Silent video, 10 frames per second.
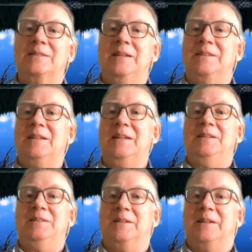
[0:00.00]
It's
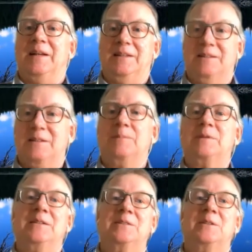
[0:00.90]
easy to take the same
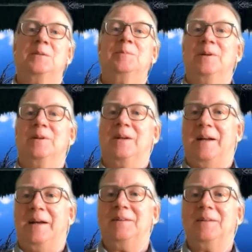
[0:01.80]
sensor, put it on
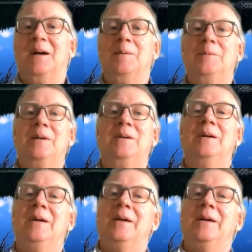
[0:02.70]
a helicopter,